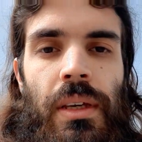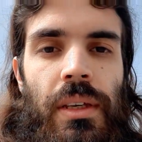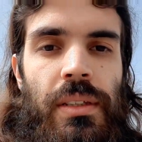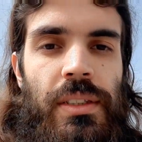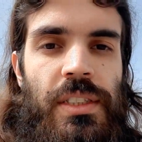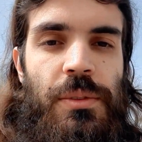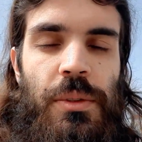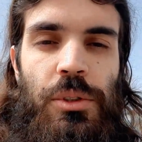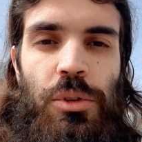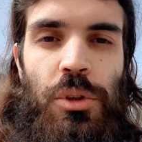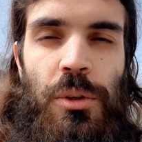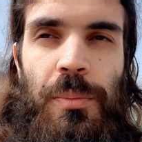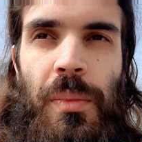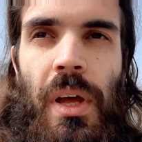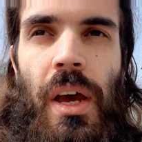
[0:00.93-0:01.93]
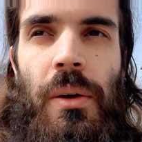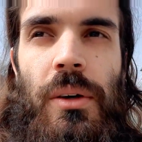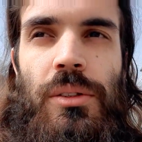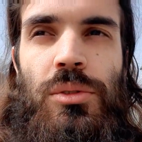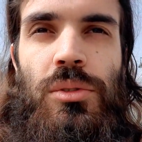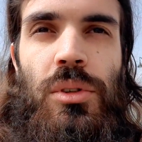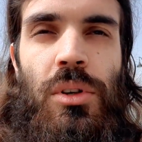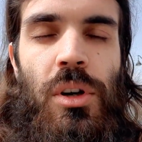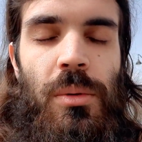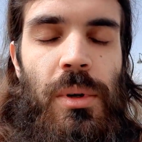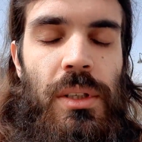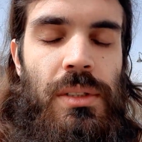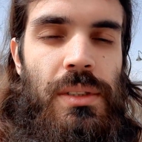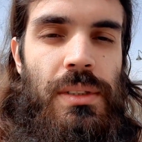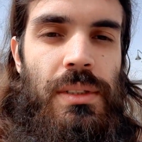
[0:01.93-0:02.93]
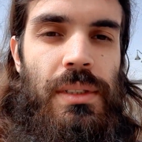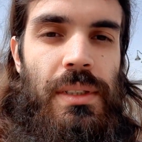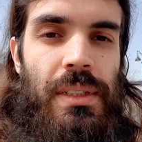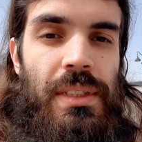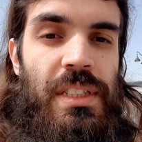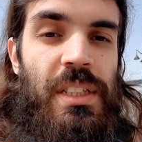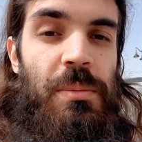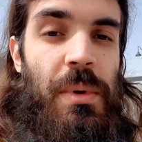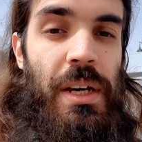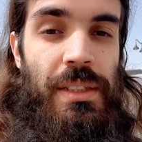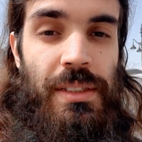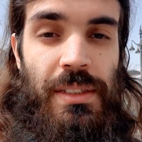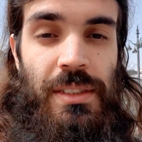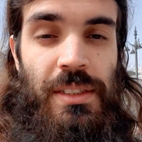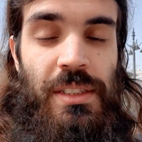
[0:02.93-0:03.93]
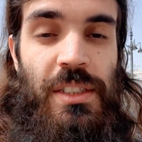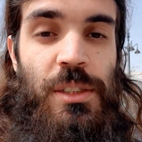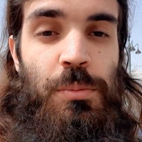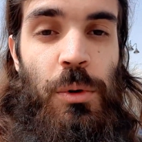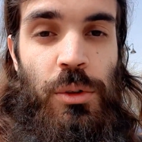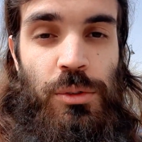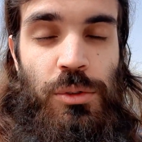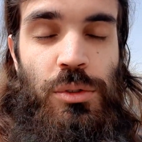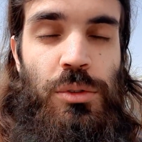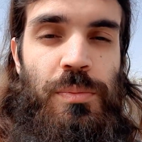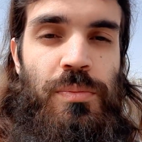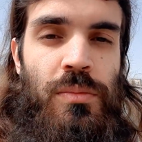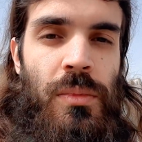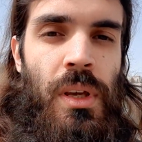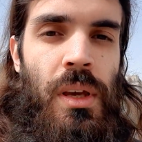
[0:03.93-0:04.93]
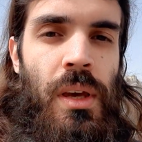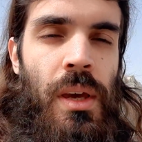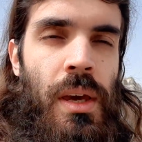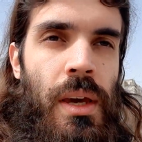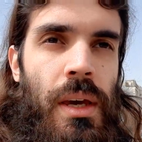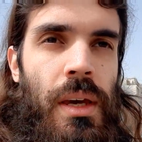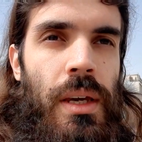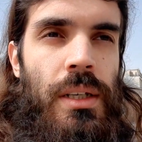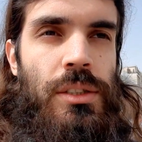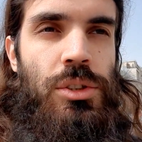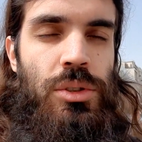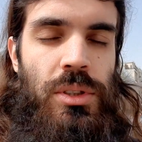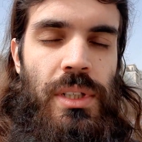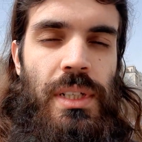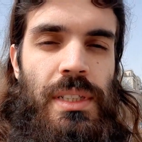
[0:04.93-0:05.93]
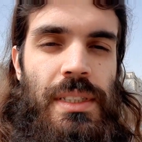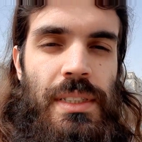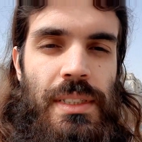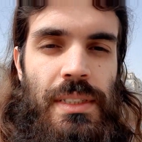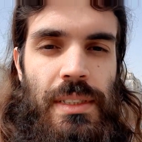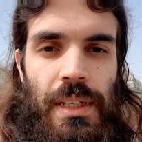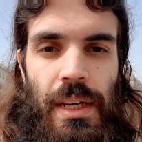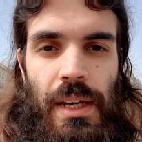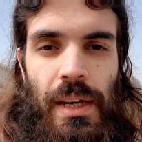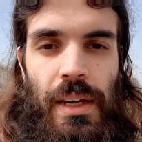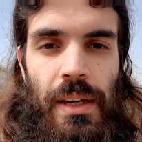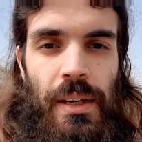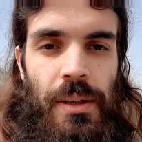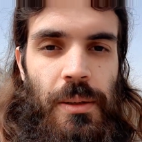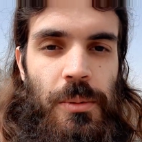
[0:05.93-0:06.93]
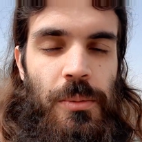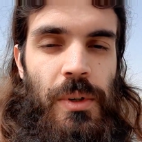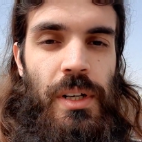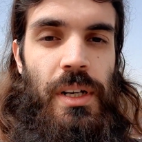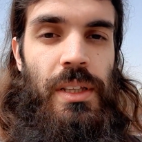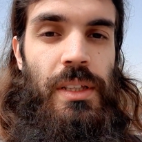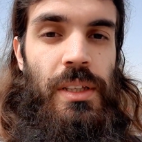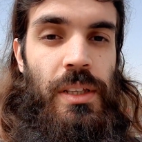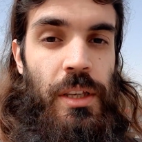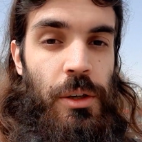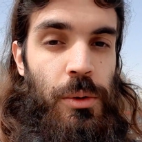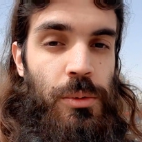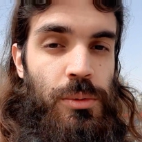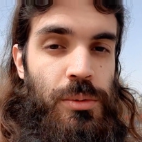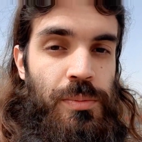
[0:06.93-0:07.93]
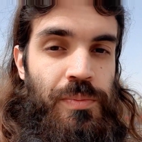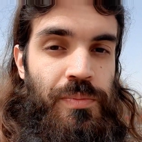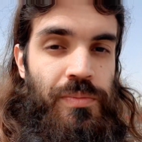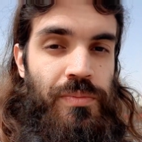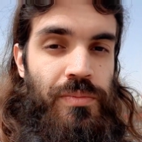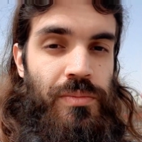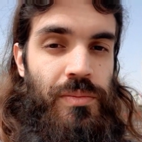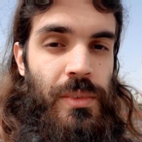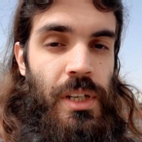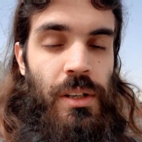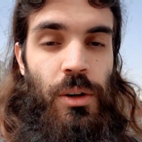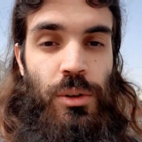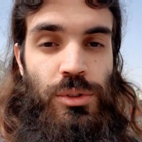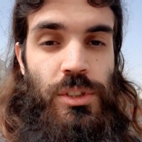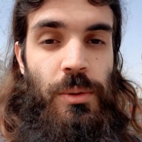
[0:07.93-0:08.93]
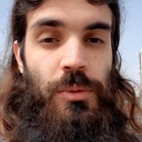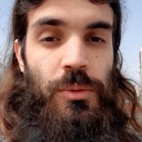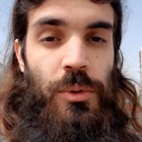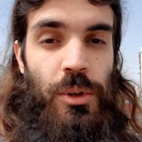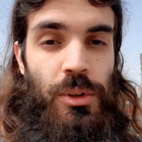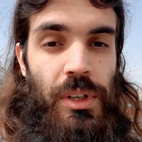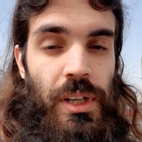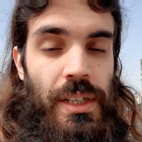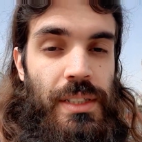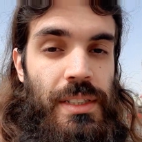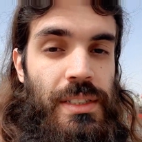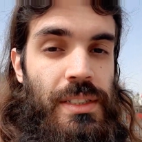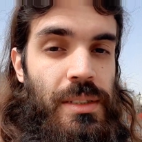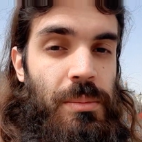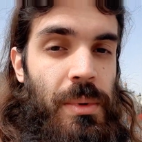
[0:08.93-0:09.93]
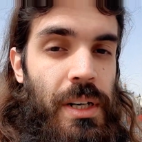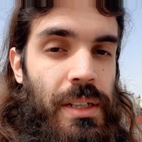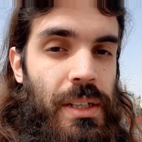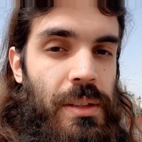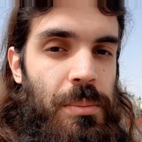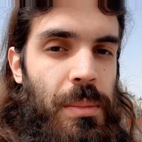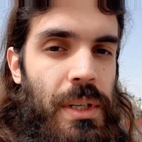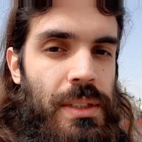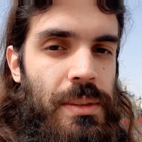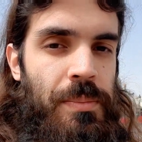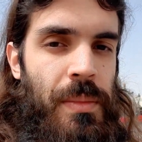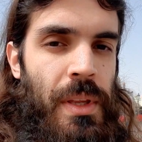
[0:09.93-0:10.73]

In this video, I want to talk about the demand response. Actually, it is a very new concept for the electricity market, but